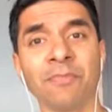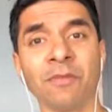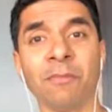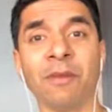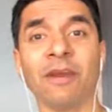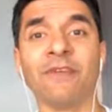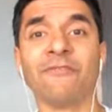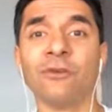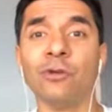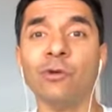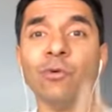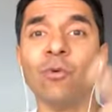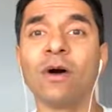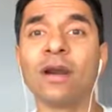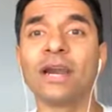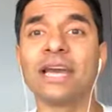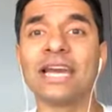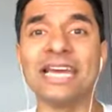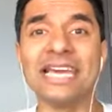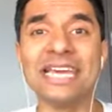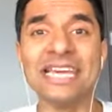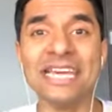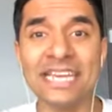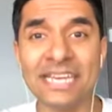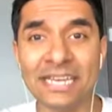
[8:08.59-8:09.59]
But if you want to
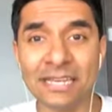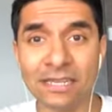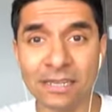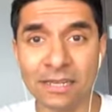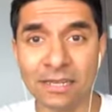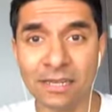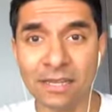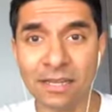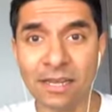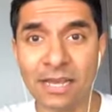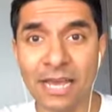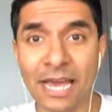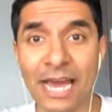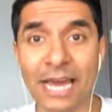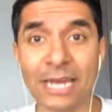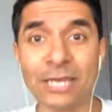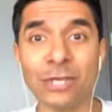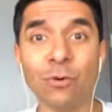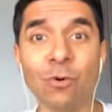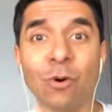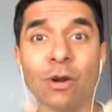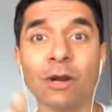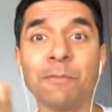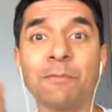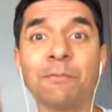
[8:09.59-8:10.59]
heal
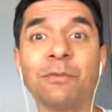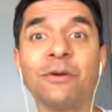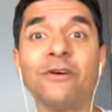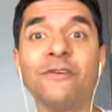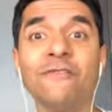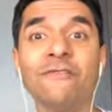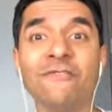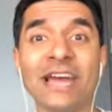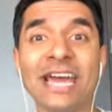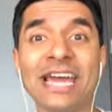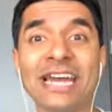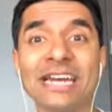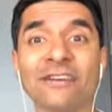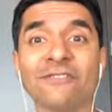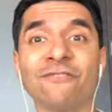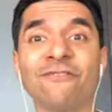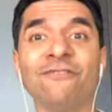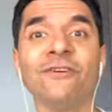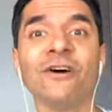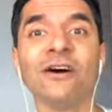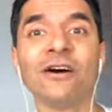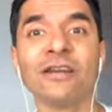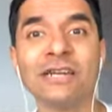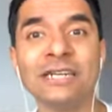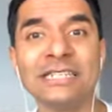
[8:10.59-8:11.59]
and you want to prevent
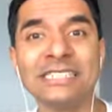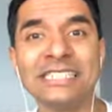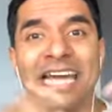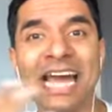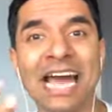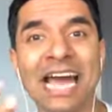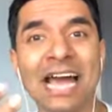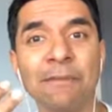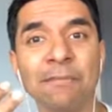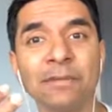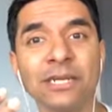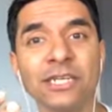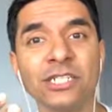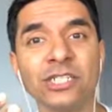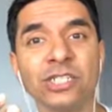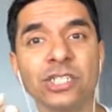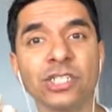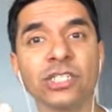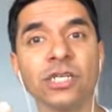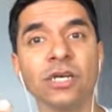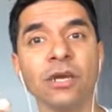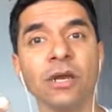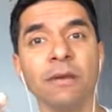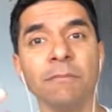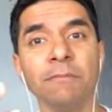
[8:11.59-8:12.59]
further
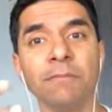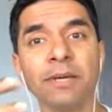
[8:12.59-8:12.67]
damage